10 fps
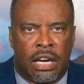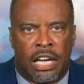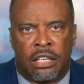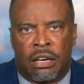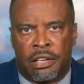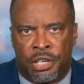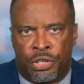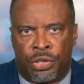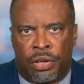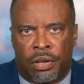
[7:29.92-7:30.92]
and our
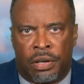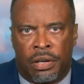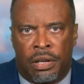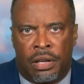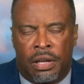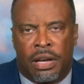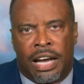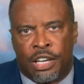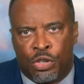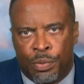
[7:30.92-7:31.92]
nation.
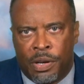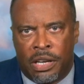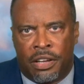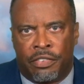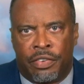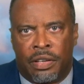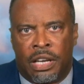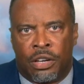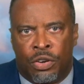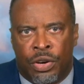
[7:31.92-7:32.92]
I do believe
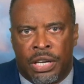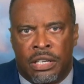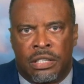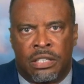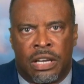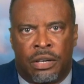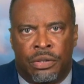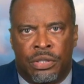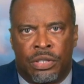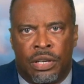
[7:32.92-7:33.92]
that greatness is
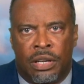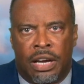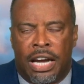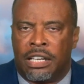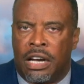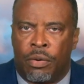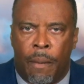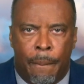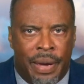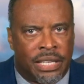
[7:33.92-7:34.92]
ours and
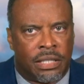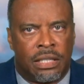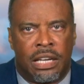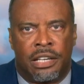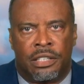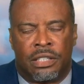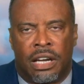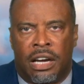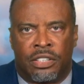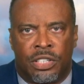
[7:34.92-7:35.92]
our best days
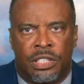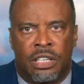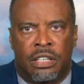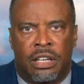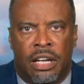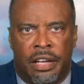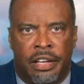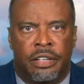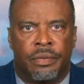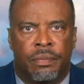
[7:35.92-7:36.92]
are still
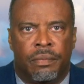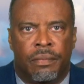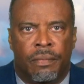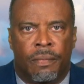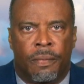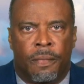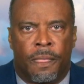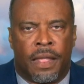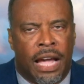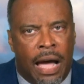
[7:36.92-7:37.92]
ahead.
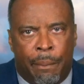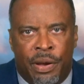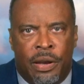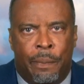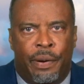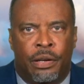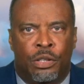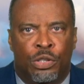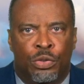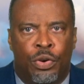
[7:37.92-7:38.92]
Happy
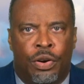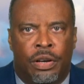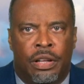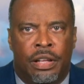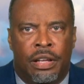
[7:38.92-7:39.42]
independence to all,